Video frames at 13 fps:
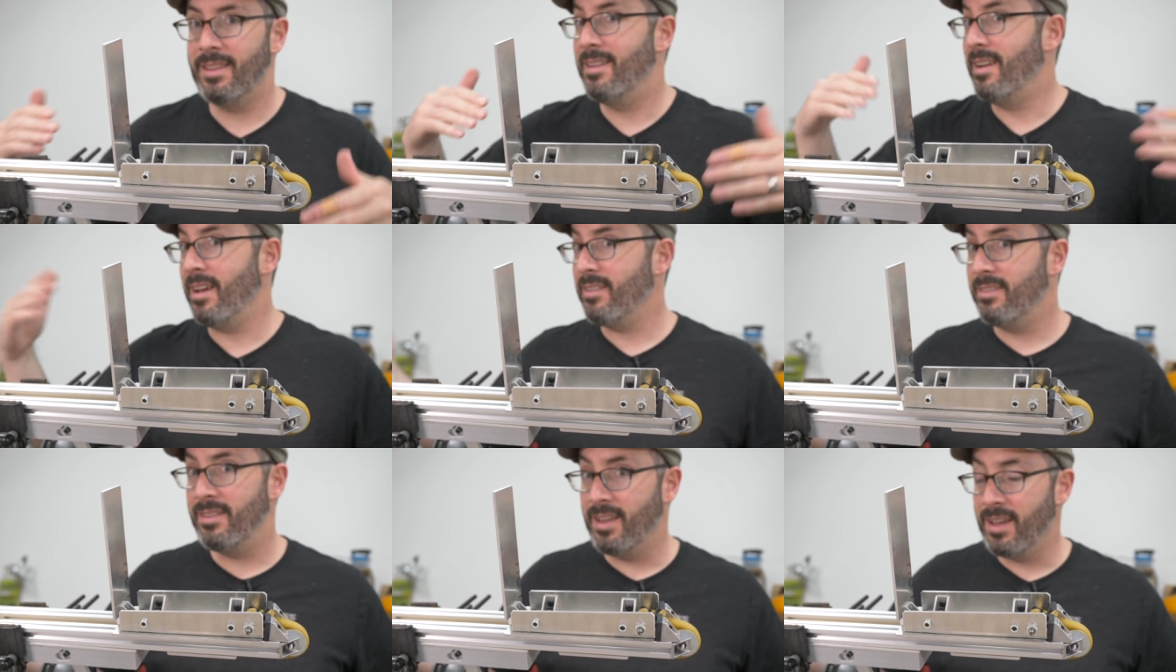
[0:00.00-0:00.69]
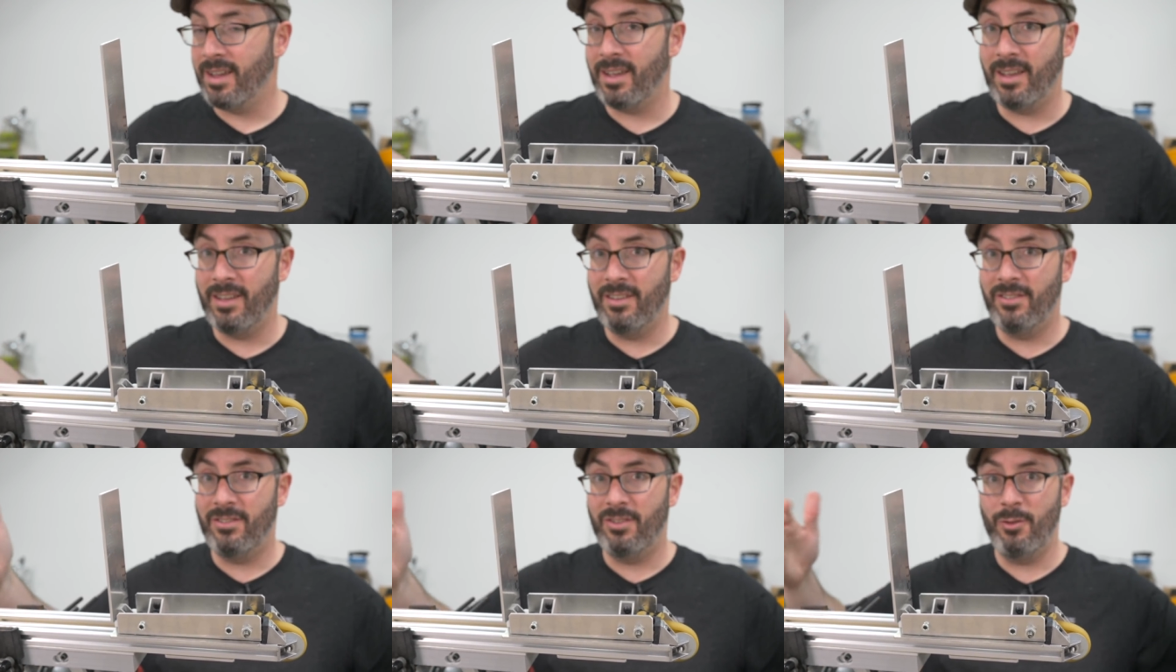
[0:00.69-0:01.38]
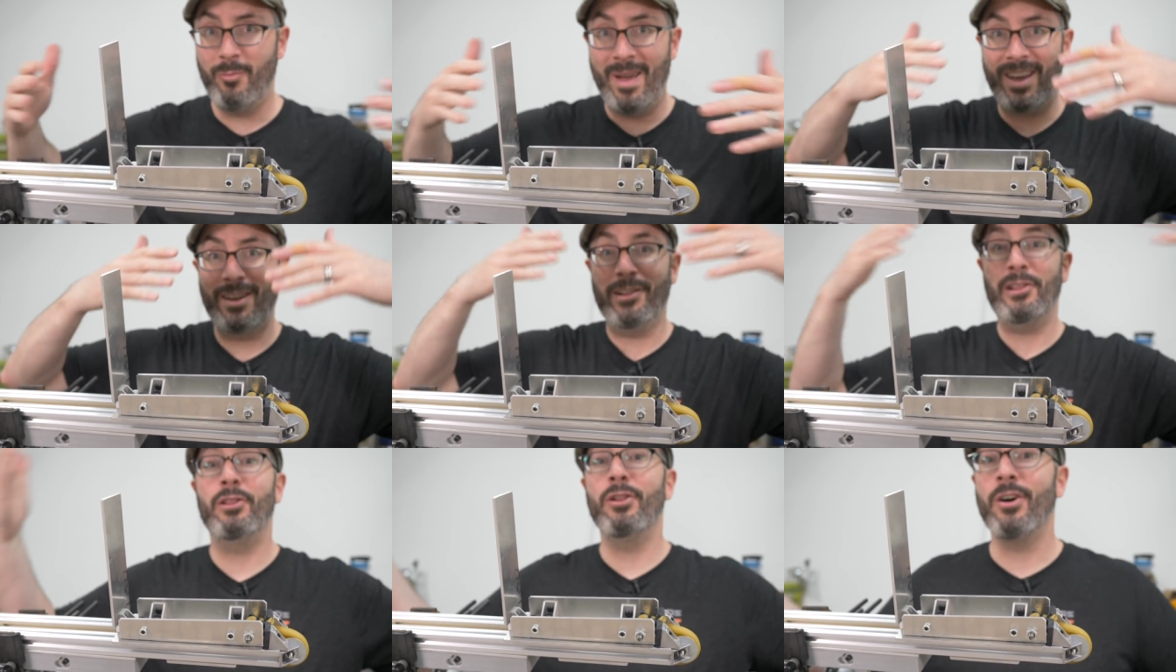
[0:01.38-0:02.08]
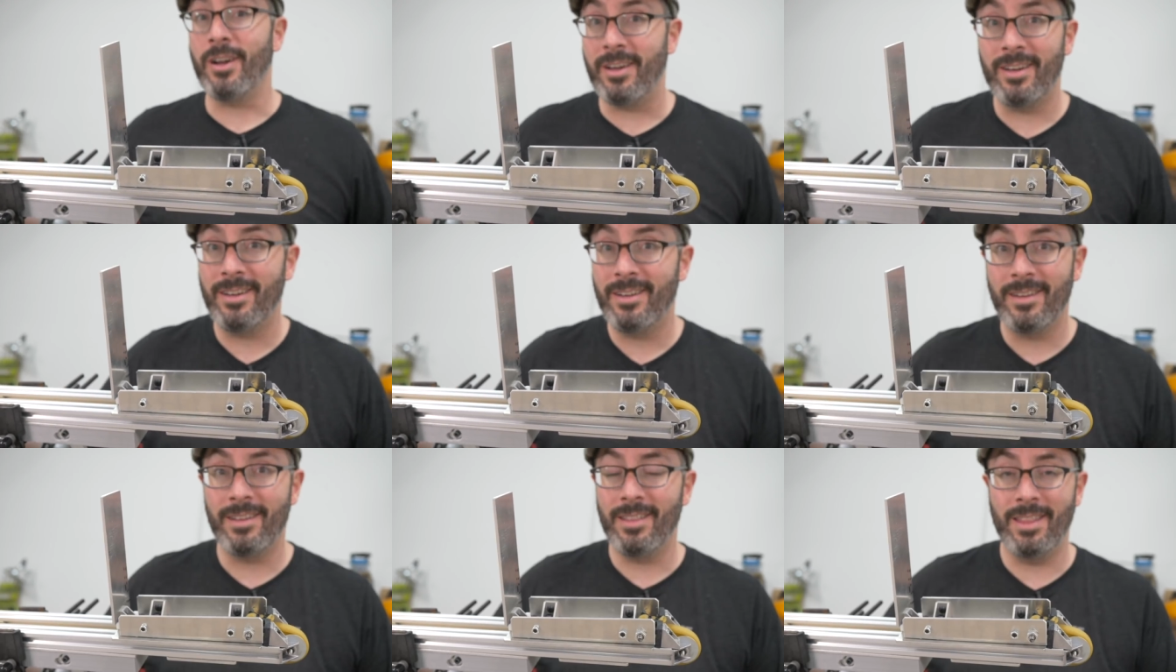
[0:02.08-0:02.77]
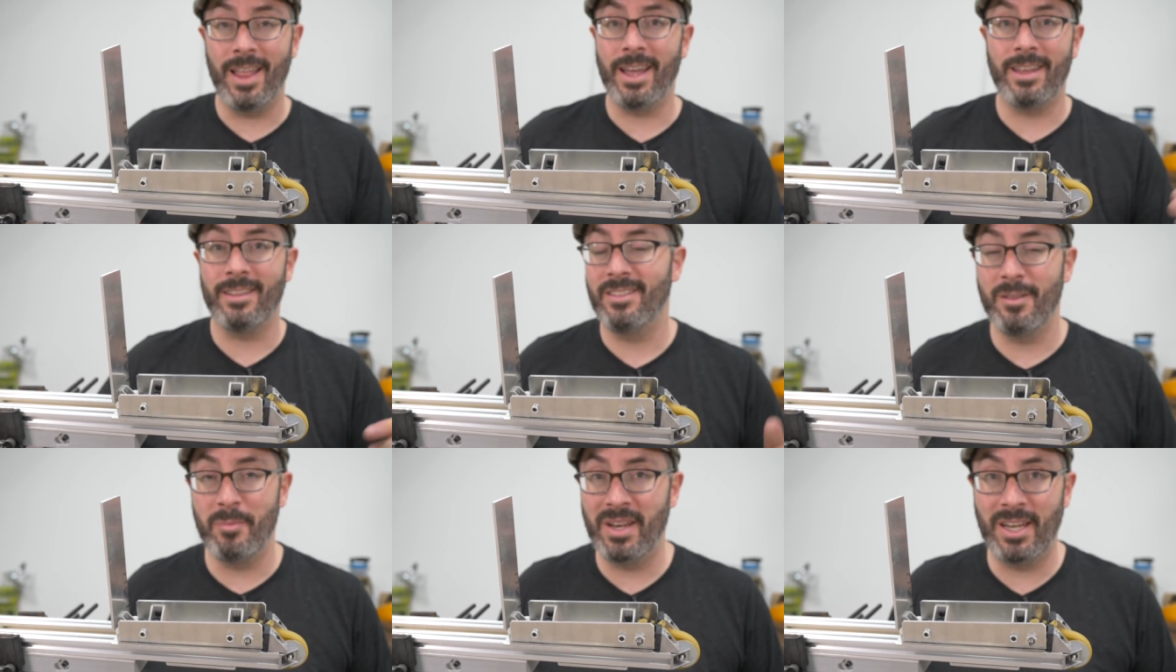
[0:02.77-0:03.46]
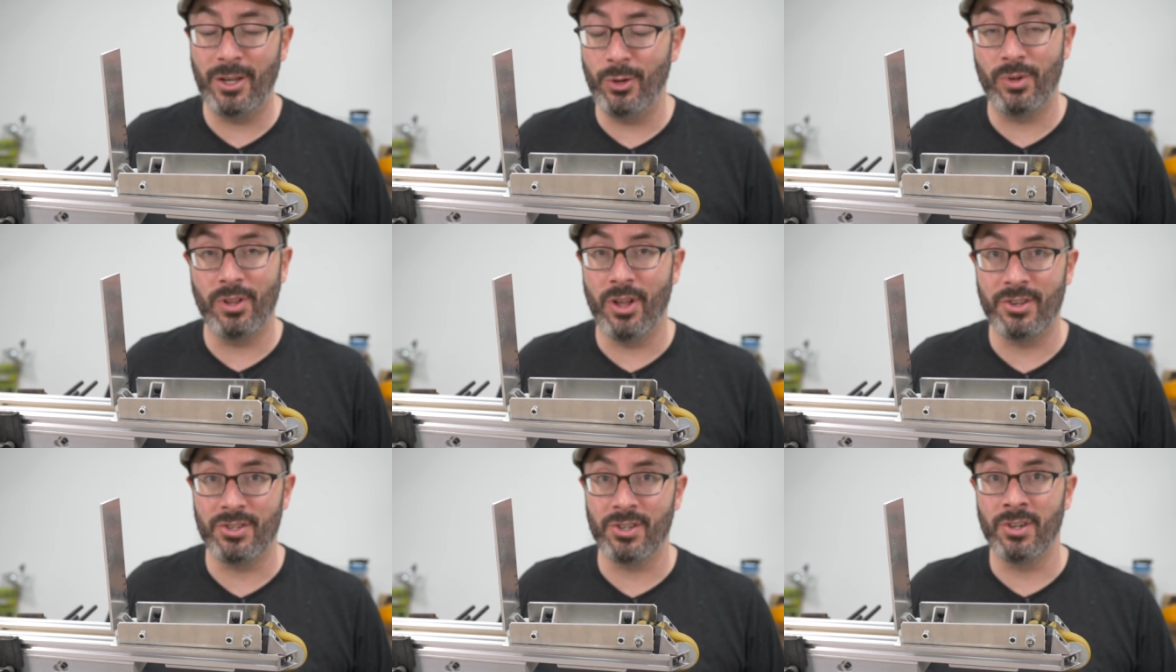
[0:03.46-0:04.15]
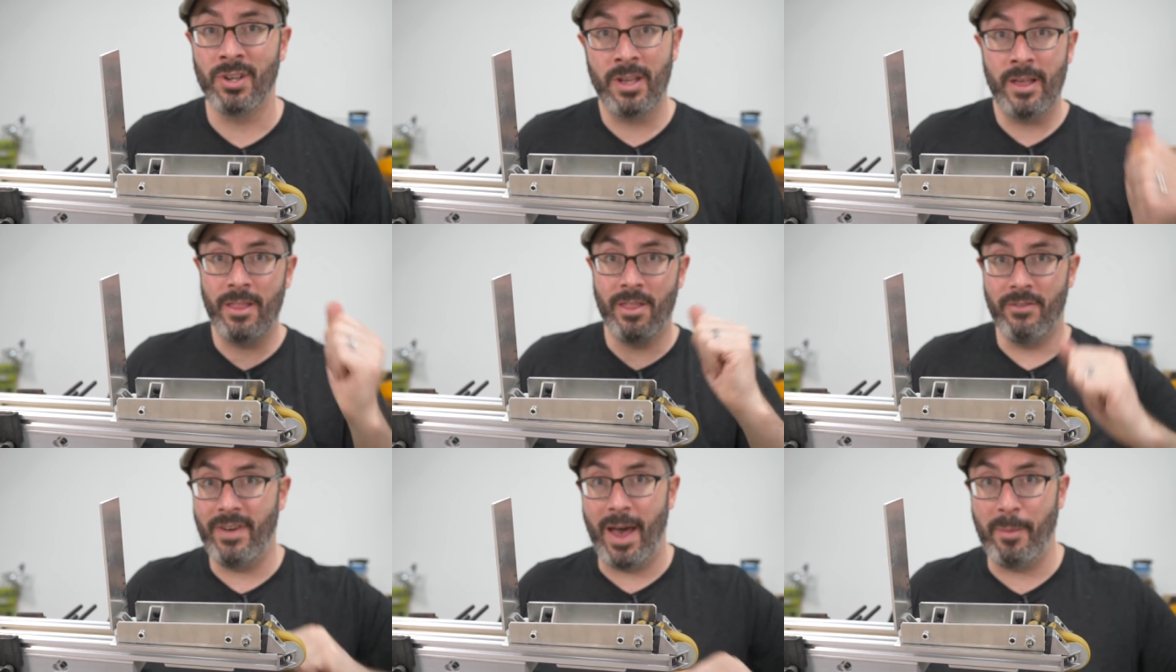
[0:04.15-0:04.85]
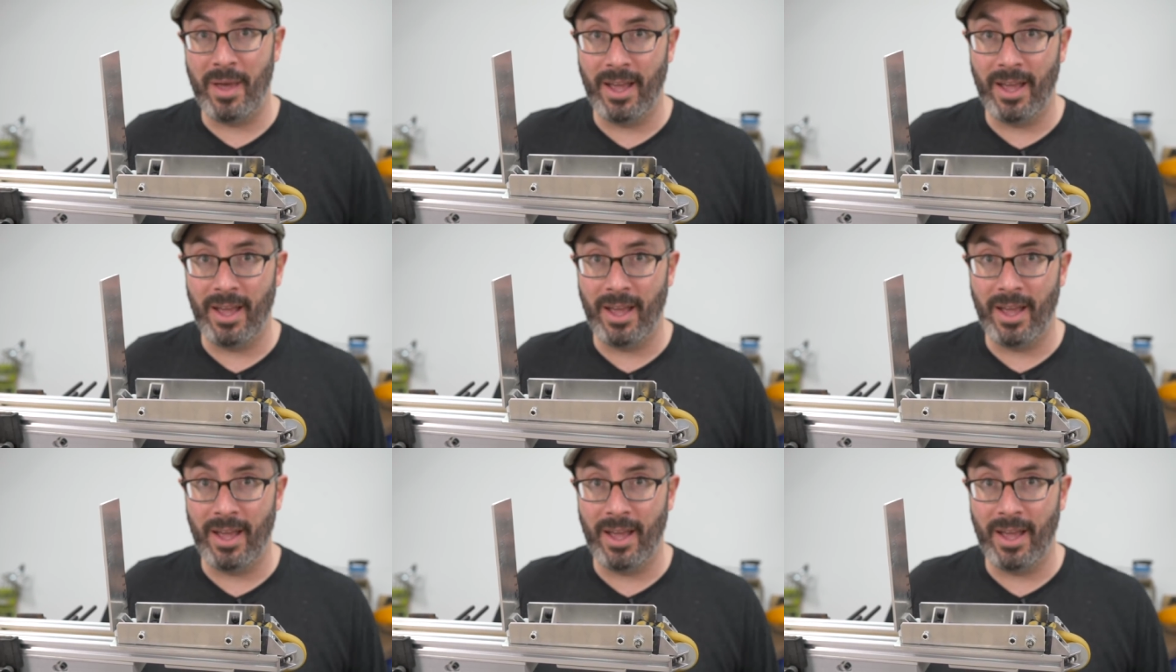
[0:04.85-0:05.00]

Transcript: The next thing is to make it look like the mini nuke launcher, the Fat